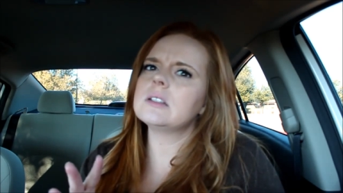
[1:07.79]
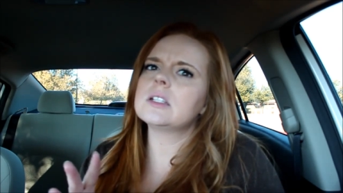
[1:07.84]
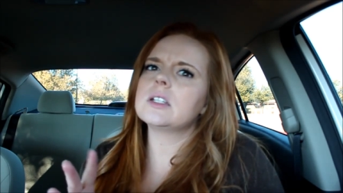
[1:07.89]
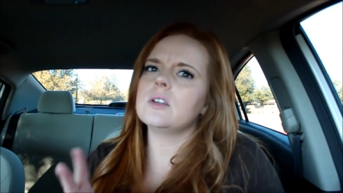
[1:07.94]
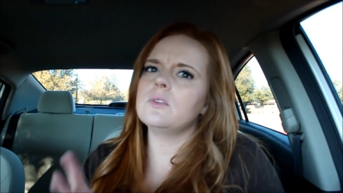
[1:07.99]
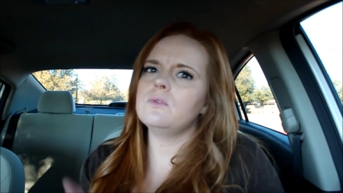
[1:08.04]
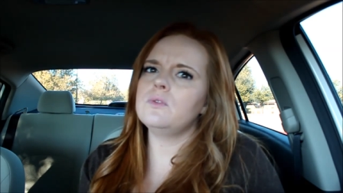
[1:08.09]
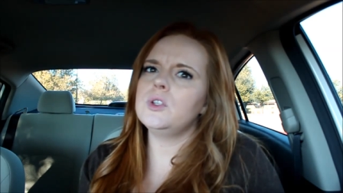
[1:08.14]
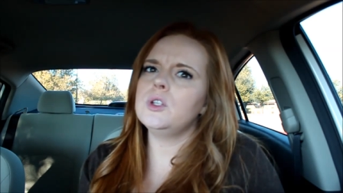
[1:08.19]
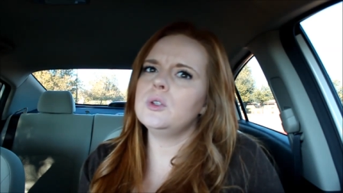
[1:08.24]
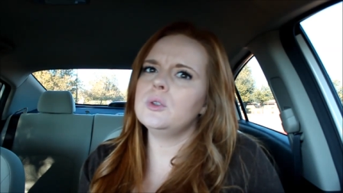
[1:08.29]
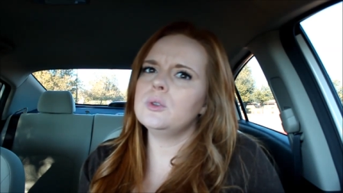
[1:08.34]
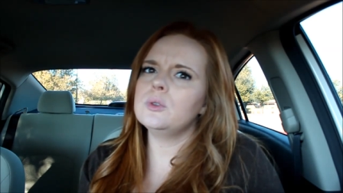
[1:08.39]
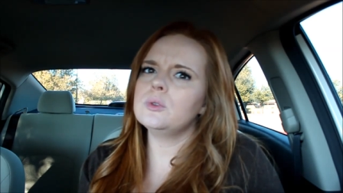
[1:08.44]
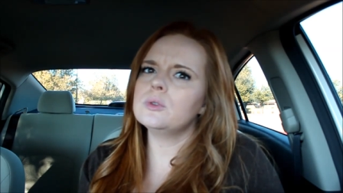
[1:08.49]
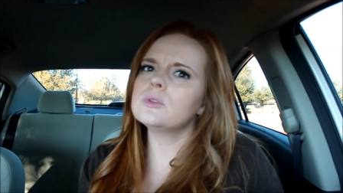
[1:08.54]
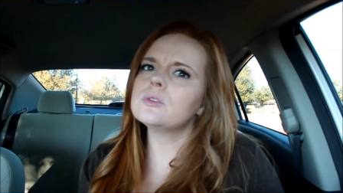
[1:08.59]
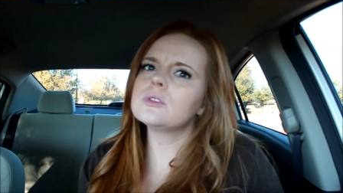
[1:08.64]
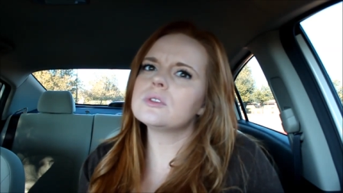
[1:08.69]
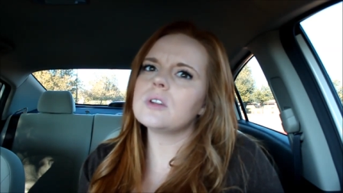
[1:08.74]

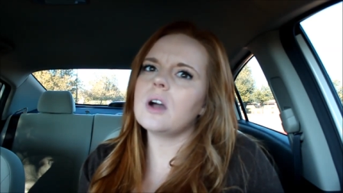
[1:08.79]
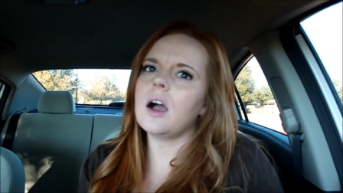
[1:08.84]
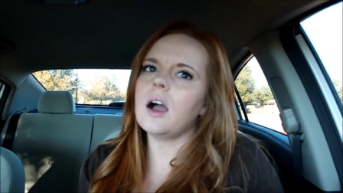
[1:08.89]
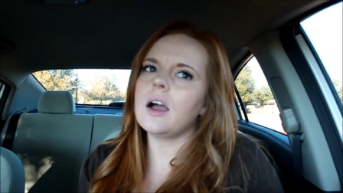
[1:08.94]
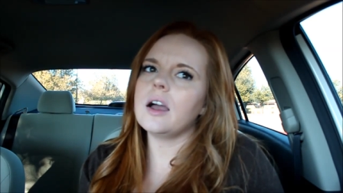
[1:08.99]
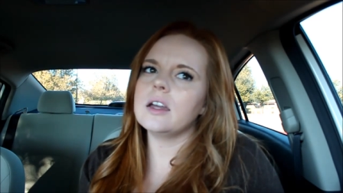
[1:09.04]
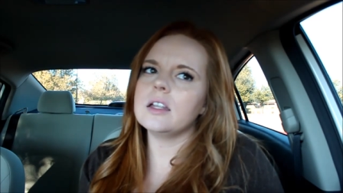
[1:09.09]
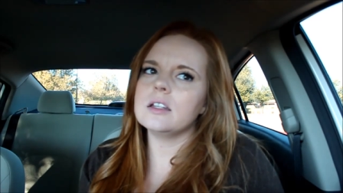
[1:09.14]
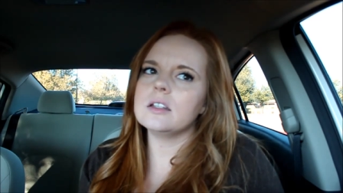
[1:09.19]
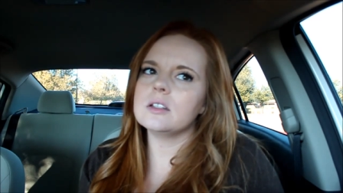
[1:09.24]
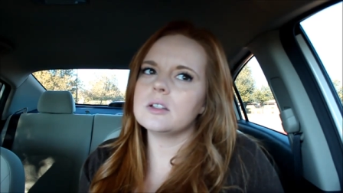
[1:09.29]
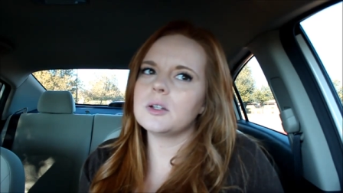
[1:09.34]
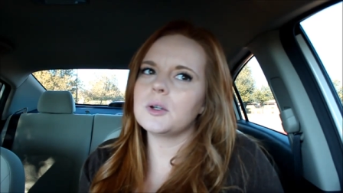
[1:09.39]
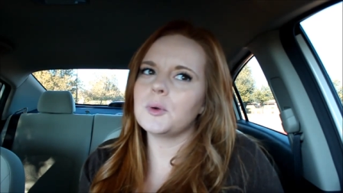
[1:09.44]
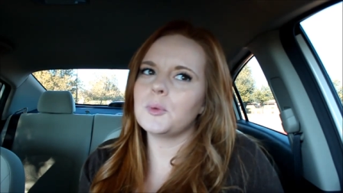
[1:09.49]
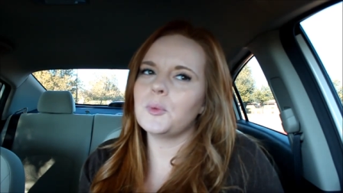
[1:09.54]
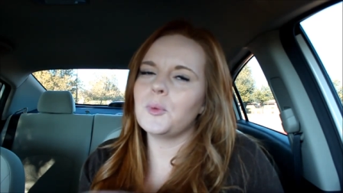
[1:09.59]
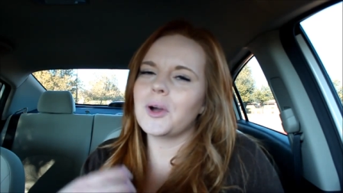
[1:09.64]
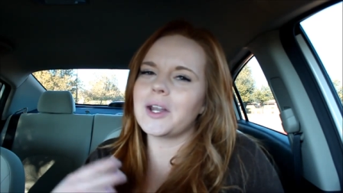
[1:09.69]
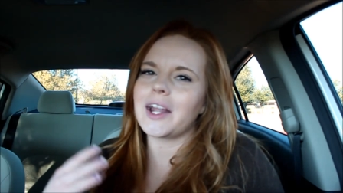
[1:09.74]
confused on
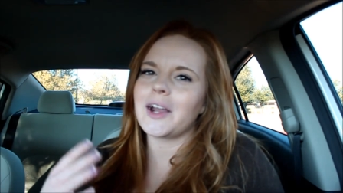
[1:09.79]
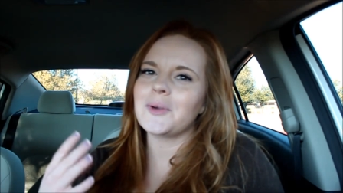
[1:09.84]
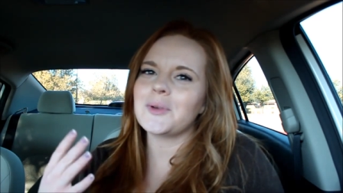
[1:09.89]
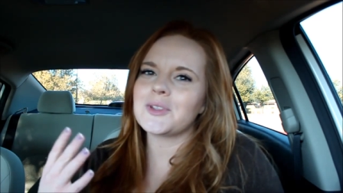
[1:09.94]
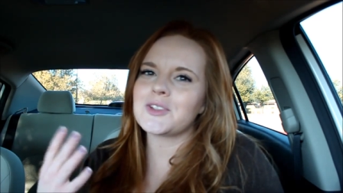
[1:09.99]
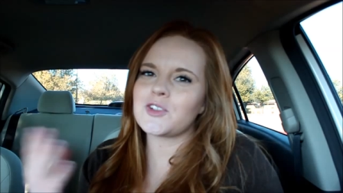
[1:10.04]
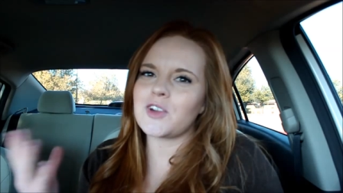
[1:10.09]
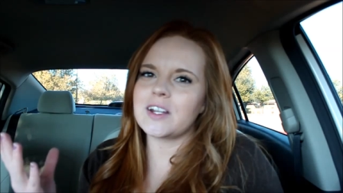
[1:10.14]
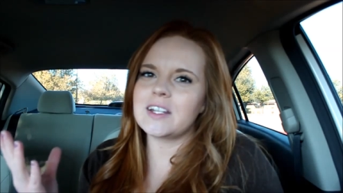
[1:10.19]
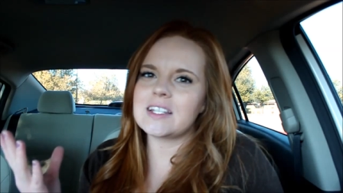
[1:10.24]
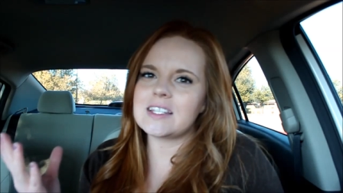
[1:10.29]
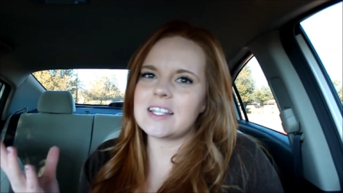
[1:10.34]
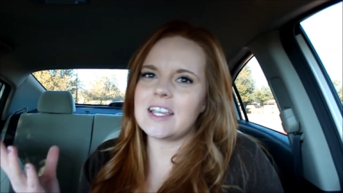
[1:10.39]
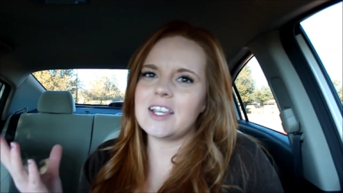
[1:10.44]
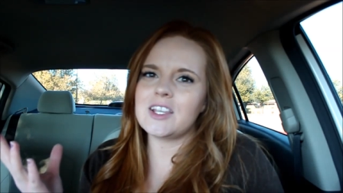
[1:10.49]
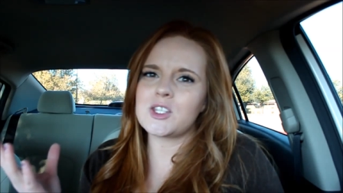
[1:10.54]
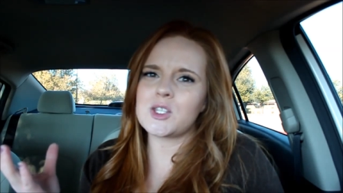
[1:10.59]
what I was trying to say,